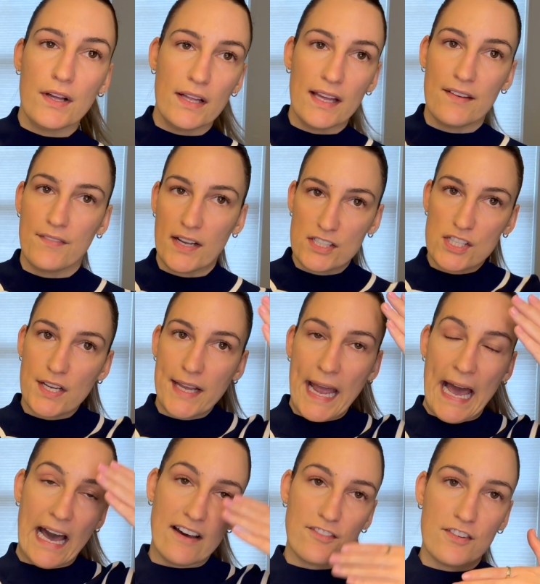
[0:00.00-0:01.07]
if I took
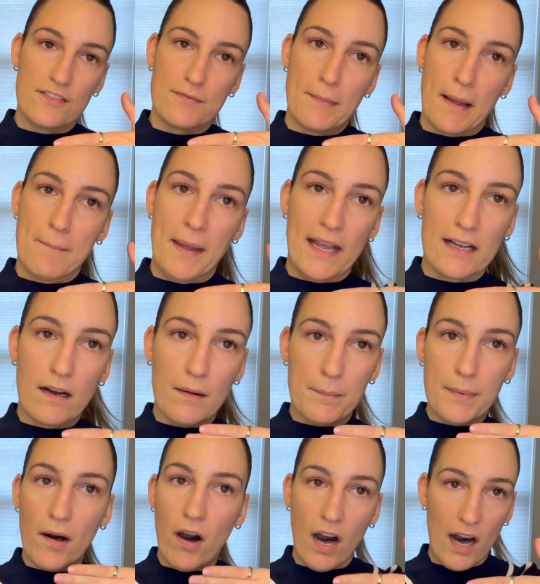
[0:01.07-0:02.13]
half of my makeup
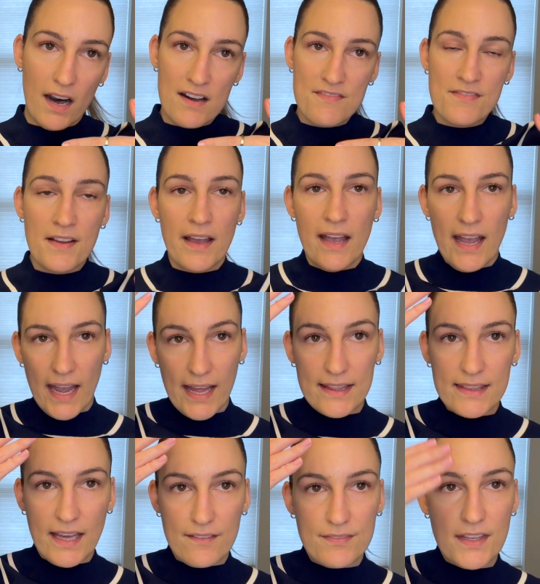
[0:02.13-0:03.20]
off and
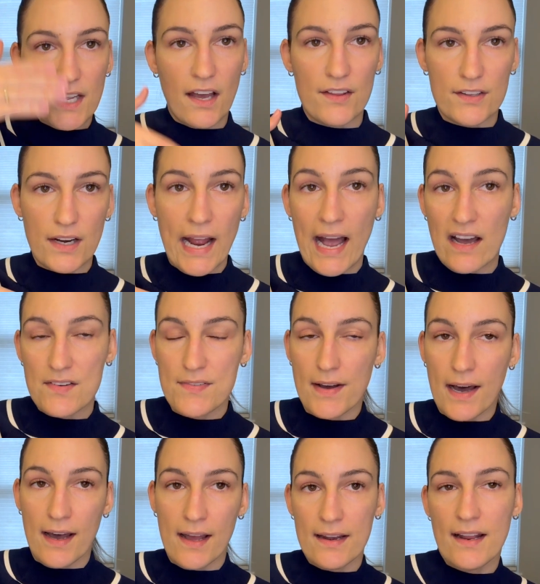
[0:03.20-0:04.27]
left the other half
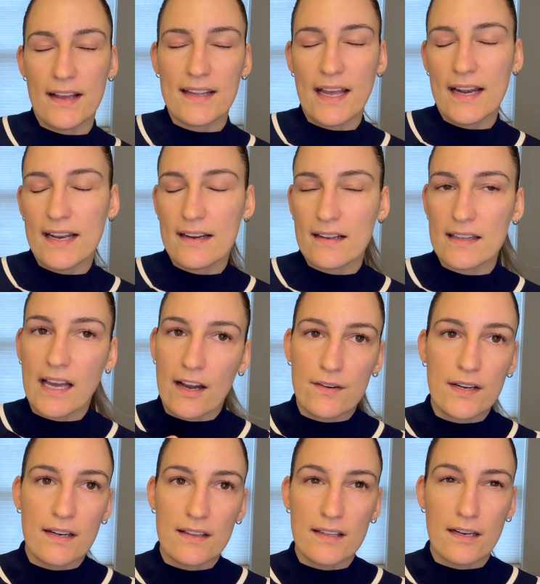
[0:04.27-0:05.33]
on. Again, it allowed
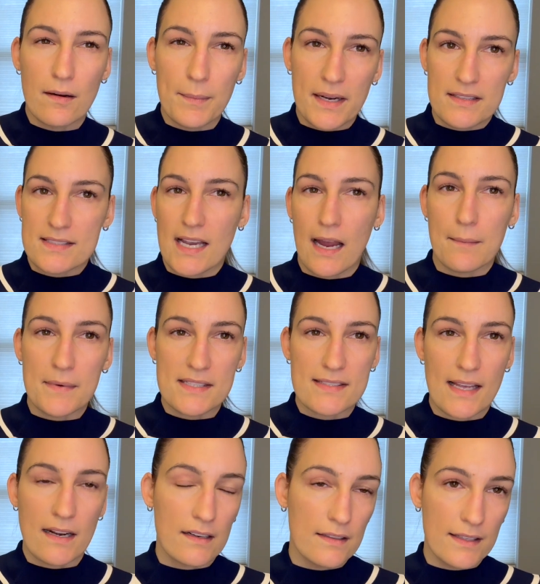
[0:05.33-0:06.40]
it a little bit of time to
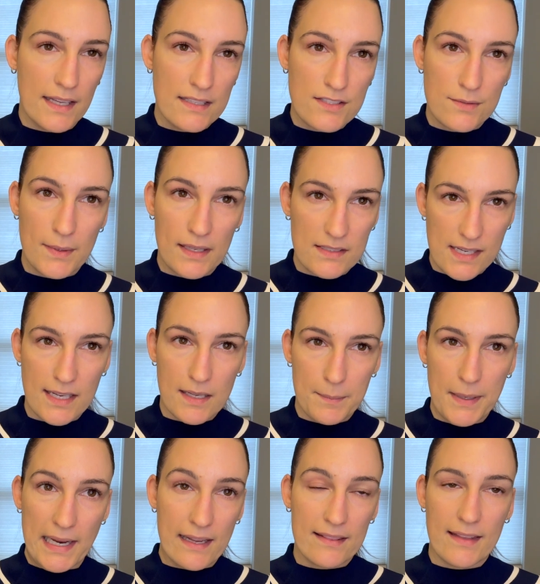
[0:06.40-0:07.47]
settle in, so we can take a
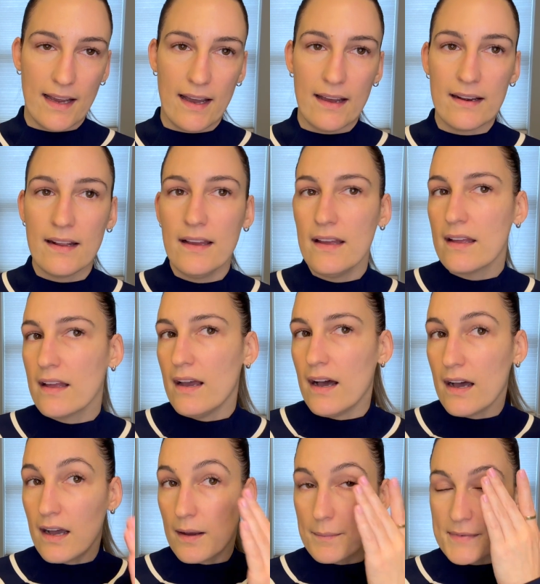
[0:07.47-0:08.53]
peek at that.
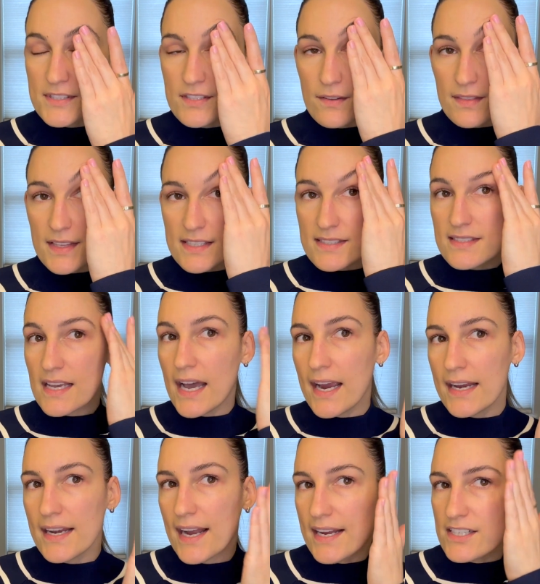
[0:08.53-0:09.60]
So this side,
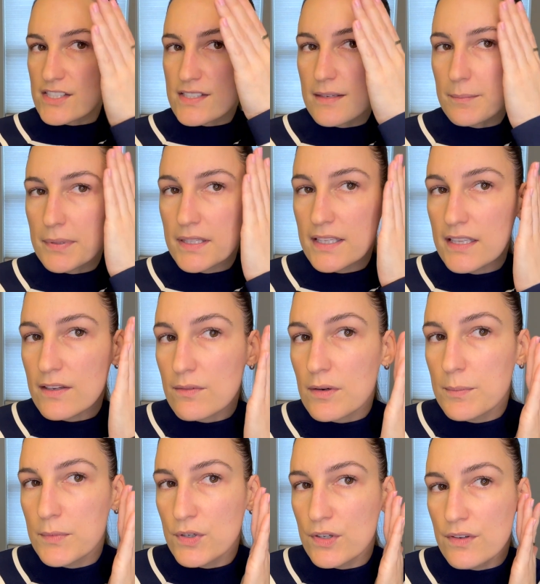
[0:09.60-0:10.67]
I just completely
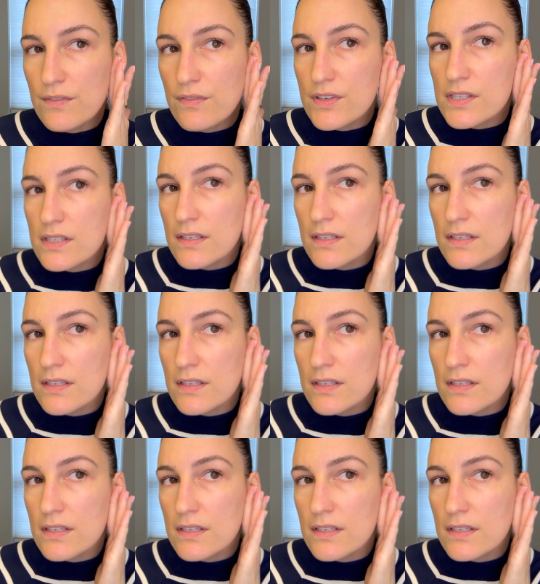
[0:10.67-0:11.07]
removed.